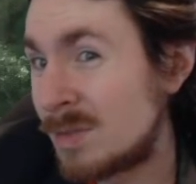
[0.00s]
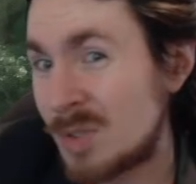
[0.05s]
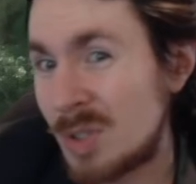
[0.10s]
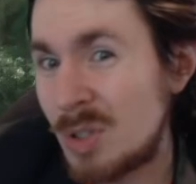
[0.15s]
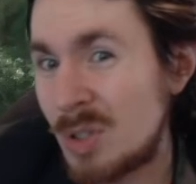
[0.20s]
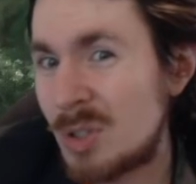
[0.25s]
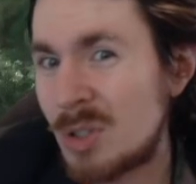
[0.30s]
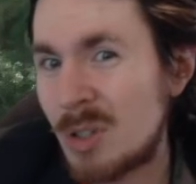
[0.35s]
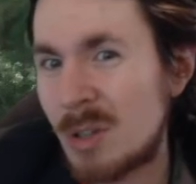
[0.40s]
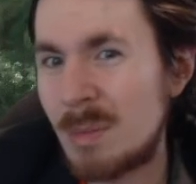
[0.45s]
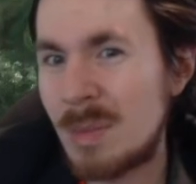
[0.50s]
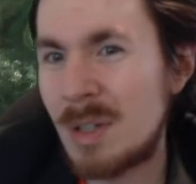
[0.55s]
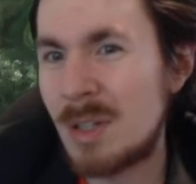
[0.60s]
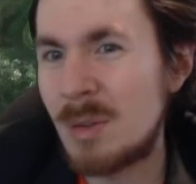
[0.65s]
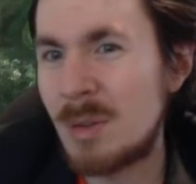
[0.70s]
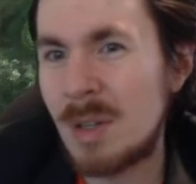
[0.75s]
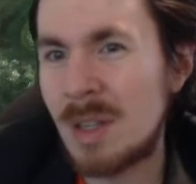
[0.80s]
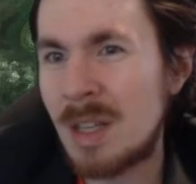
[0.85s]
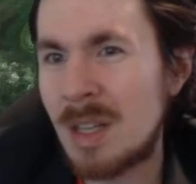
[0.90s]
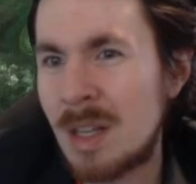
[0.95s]
You shouldn't be
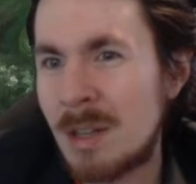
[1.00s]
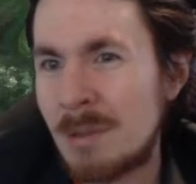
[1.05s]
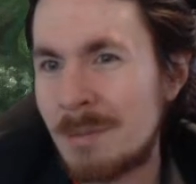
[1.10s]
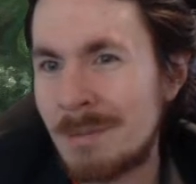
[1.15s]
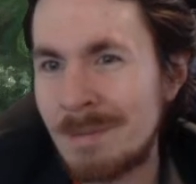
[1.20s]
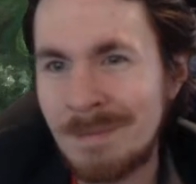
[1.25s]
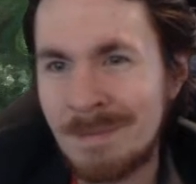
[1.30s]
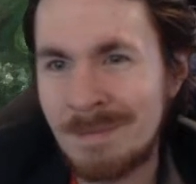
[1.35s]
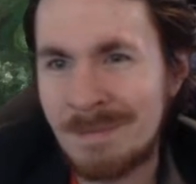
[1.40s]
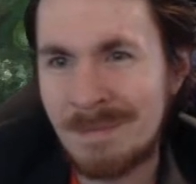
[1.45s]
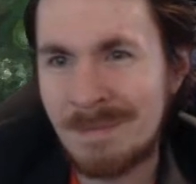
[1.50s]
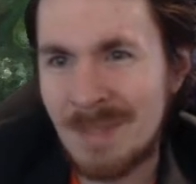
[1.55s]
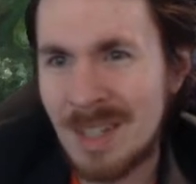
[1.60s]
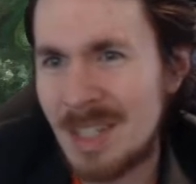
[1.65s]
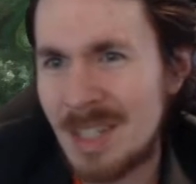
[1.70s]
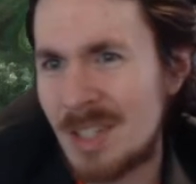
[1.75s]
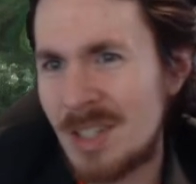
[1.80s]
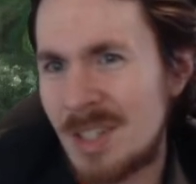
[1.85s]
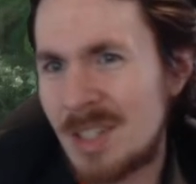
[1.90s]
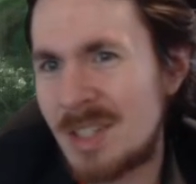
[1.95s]
doing that.
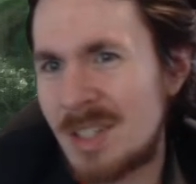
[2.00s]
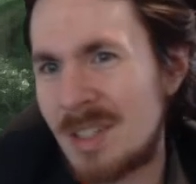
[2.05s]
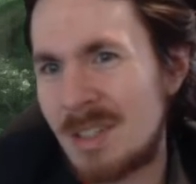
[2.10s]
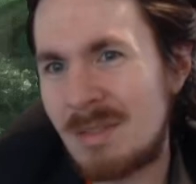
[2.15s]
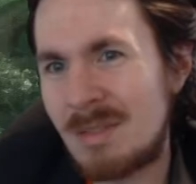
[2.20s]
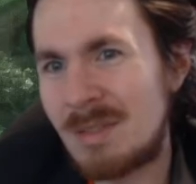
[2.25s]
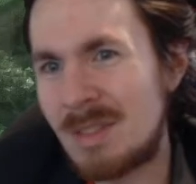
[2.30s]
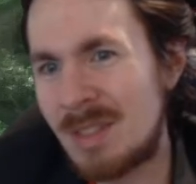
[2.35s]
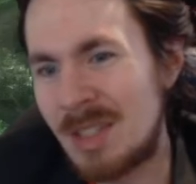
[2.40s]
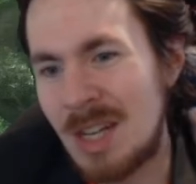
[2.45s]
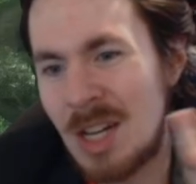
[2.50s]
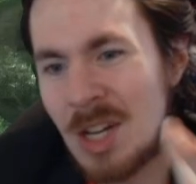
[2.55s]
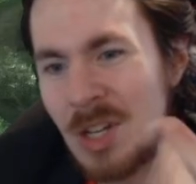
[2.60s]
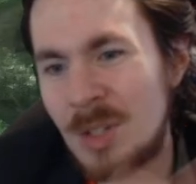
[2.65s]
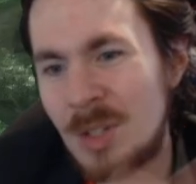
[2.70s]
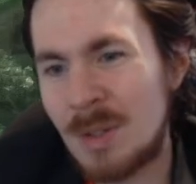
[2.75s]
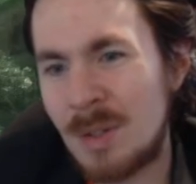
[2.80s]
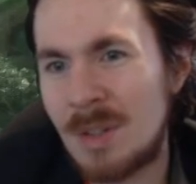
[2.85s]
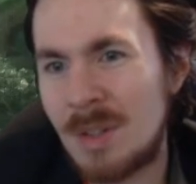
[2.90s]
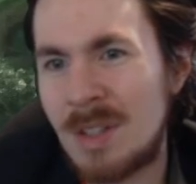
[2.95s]
This is just a niche
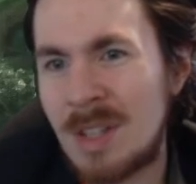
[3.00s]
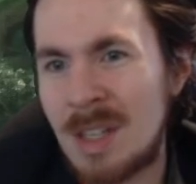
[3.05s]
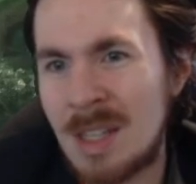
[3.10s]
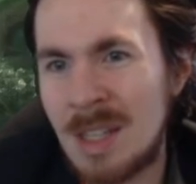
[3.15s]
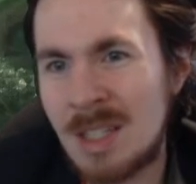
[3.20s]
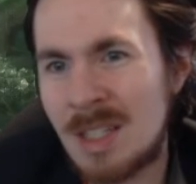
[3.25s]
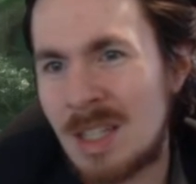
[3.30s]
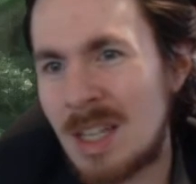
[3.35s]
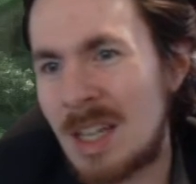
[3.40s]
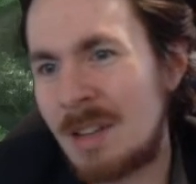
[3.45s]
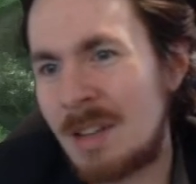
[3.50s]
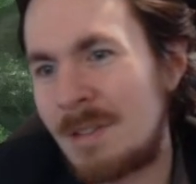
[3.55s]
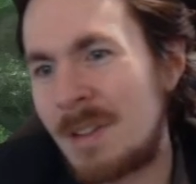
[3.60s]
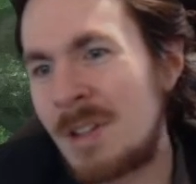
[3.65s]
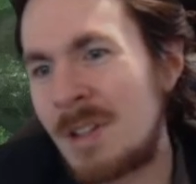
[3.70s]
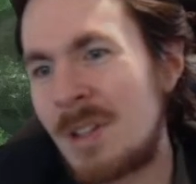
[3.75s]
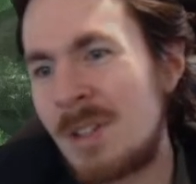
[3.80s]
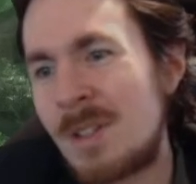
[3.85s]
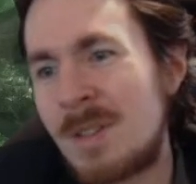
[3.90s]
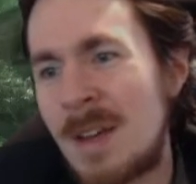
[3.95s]
little thing that's kind of
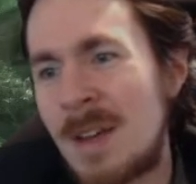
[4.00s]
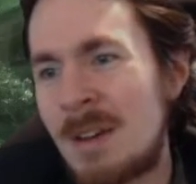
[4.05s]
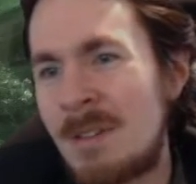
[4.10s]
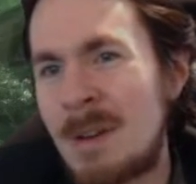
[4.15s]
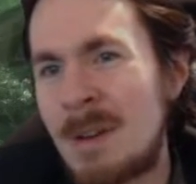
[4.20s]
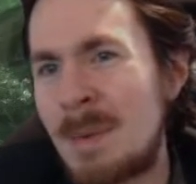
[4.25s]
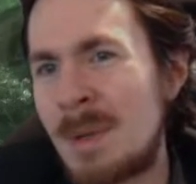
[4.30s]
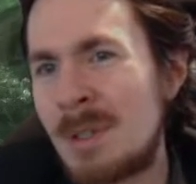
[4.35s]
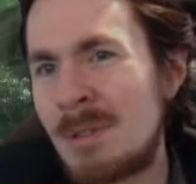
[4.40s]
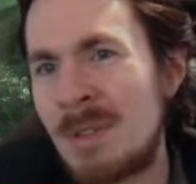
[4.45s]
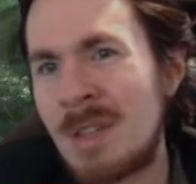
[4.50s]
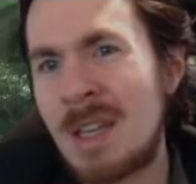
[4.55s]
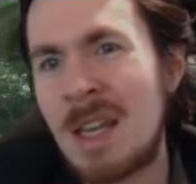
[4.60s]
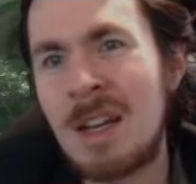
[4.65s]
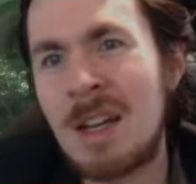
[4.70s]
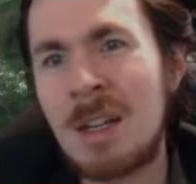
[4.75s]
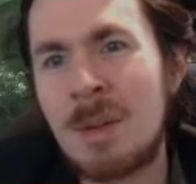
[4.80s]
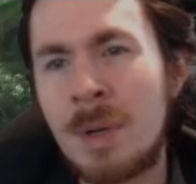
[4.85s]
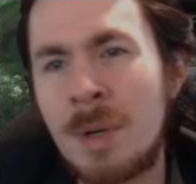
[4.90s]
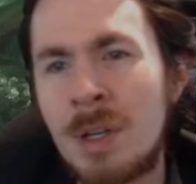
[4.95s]
fun to design around, but doesn't really get
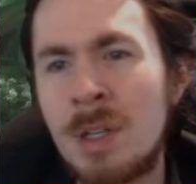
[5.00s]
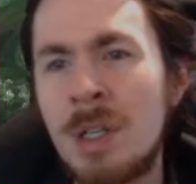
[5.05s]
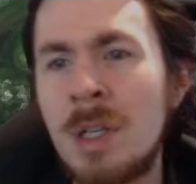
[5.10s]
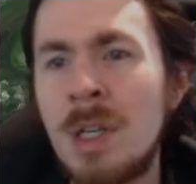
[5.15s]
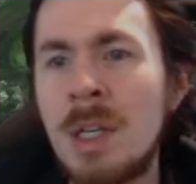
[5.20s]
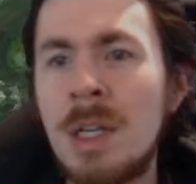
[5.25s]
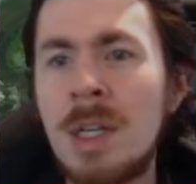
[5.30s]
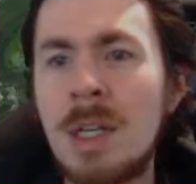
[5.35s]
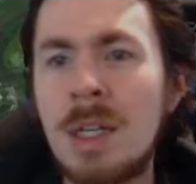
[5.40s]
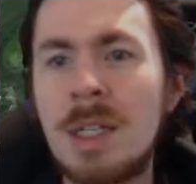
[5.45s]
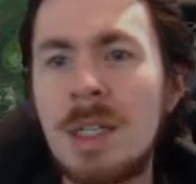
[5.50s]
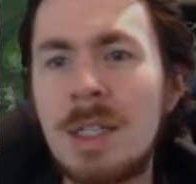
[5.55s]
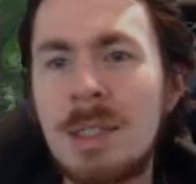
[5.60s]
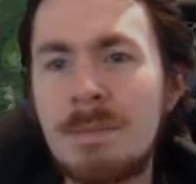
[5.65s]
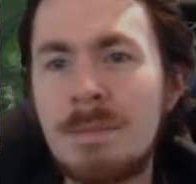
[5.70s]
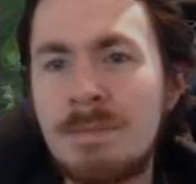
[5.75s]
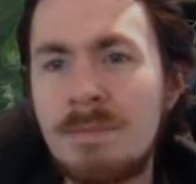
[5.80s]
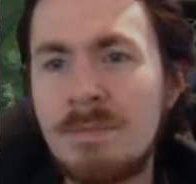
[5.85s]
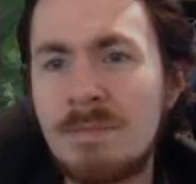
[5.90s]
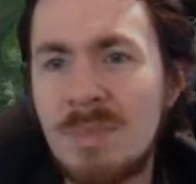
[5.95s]
anywhere.
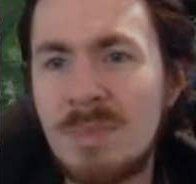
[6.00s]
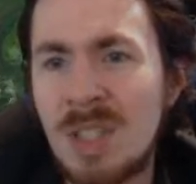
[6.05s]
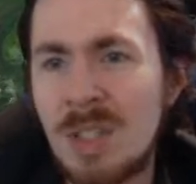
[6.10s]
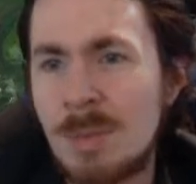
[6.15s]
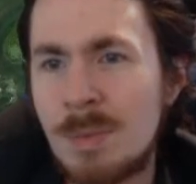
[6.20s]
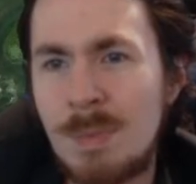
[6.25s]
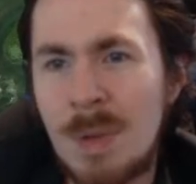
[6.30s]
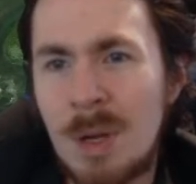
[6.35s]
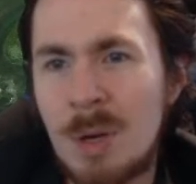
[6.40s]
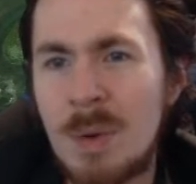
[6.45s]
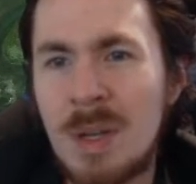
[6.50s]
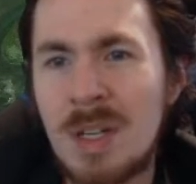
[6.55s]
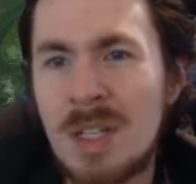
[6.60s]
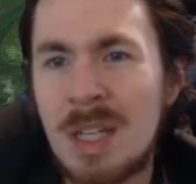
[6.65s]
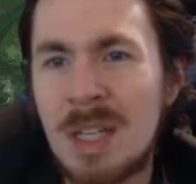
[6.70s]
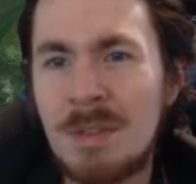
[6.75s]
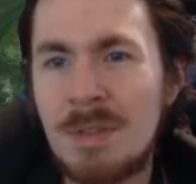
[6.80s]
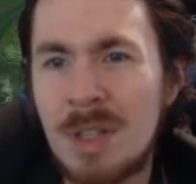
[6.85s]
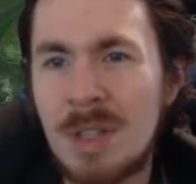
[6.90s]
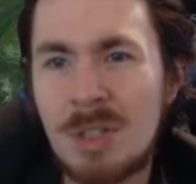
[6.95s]
Um, there's better ways to
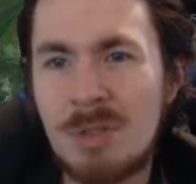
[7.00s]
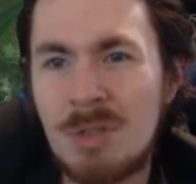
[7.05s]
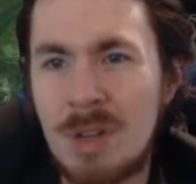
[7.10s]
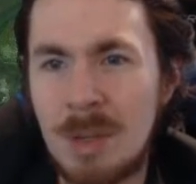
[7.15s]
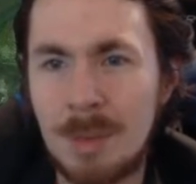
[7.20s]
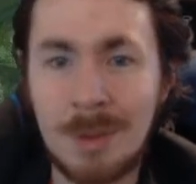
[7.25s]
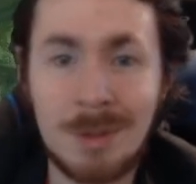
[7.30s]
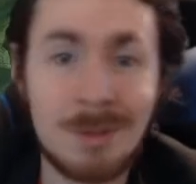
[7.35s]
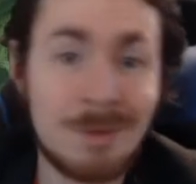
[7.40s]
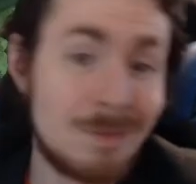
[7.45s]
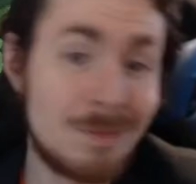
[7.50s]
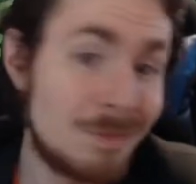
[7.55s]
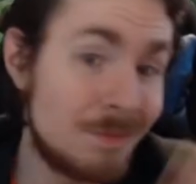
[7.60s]
give things trample